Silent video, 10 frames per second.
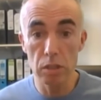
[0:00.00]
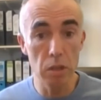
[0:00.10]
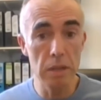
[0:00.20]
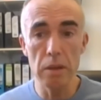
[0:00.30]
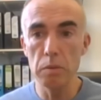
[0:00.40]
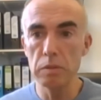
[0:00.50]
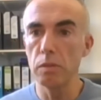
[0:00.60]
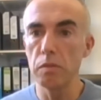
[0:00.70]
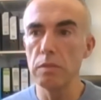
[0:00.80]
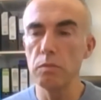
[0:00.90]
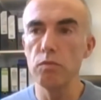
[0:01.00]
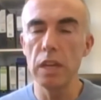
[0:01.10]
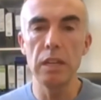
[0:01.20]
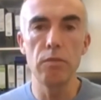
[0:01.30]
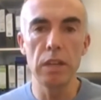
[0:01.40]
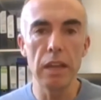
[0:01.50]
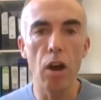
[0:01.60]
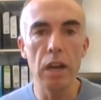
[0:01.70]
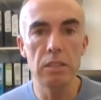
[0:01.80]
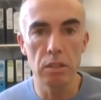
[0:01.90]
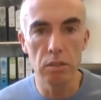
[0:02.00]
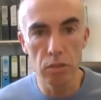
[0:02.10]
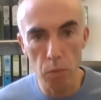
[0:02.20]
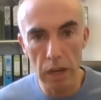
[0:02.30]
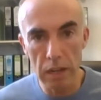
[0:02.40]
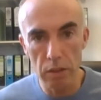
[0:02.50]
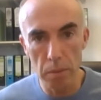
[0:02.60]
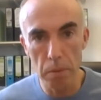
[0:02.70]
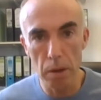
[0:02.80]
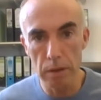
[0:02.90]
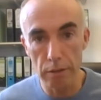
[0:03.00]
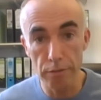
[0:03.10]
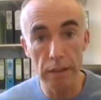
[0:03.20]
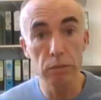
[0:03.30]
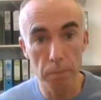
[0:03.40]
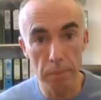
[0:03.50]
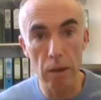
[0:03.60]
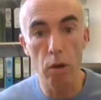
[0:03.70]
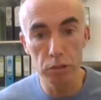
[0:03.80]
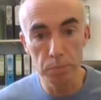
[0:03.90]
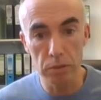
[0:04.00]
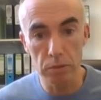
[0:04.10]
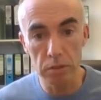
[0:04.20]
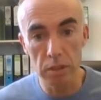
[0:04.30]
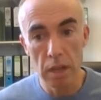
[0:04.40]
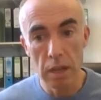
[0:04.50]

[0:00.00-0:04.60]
you know, it sort of really heightened the way that the public felt about hospitals.